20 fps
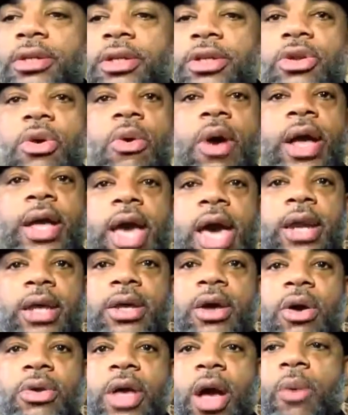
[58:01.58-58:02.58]
know I gotta
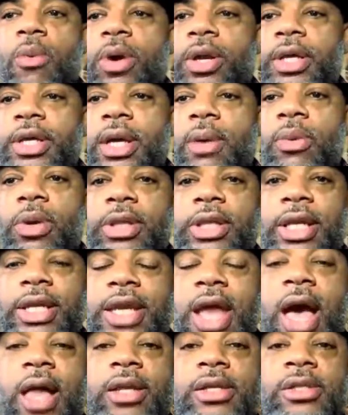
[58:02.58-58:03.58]
go. Y'all want to come with the
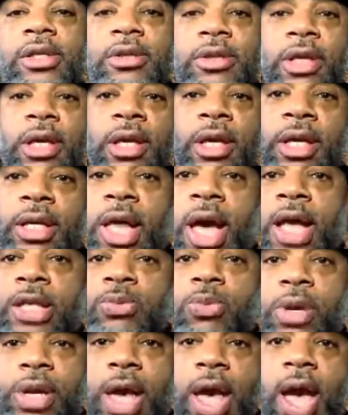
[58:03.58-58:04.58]
knowledge. The thinking
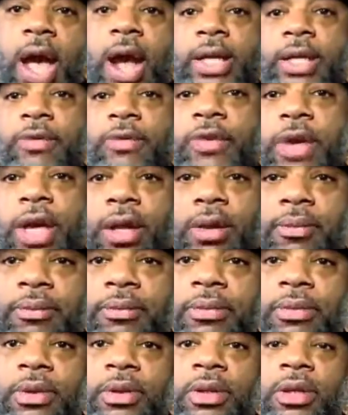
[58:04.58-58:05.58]
class want to activate,
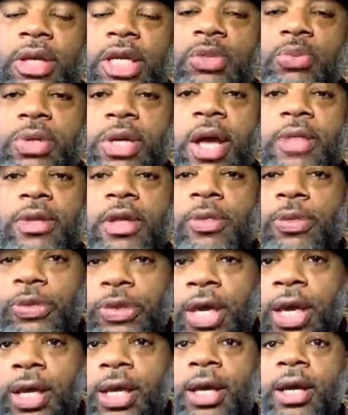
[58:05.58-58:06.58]
because we got the
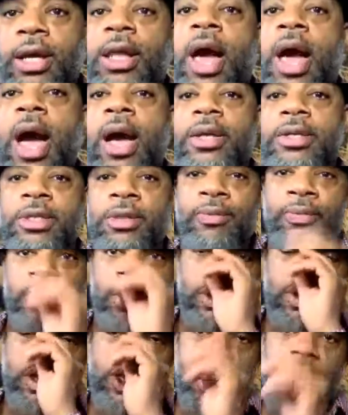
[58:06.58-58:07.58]
thinking class.
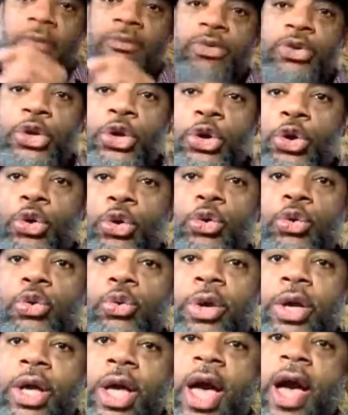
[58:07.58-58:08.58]
If
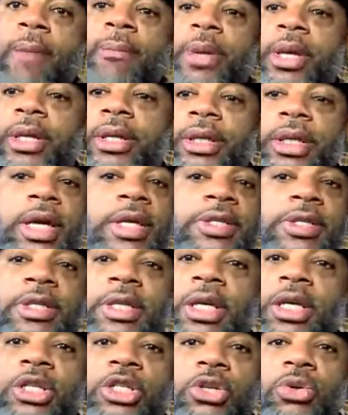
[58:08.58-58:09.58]
you have been
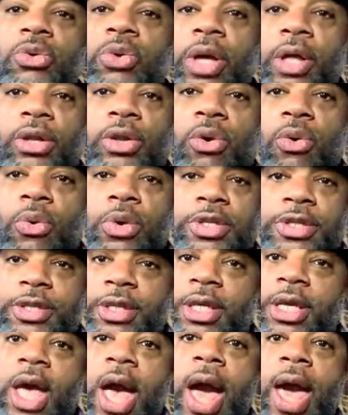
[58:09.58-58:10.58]
listening to Lawrence
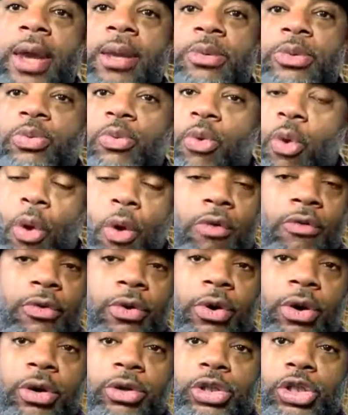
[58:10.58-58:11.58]
D. Adams for
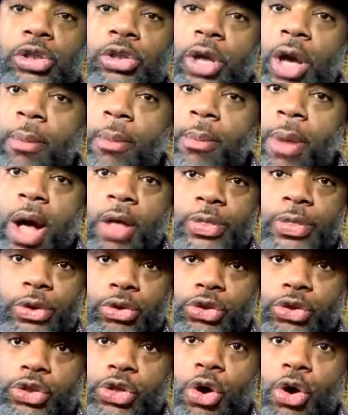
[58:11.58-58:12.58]
over a month
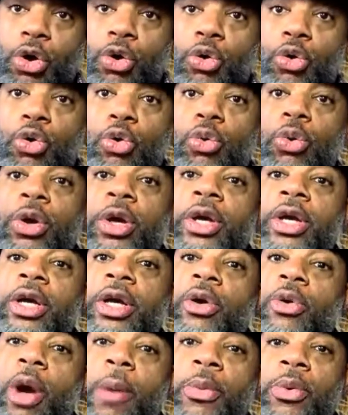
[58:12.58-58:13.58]
or so,
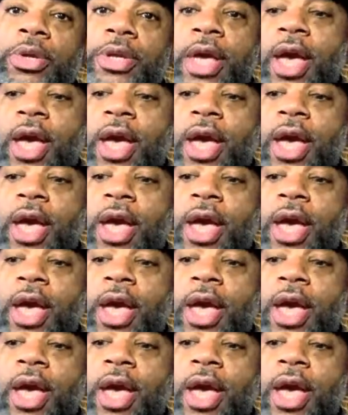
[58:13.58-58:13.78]
I'm going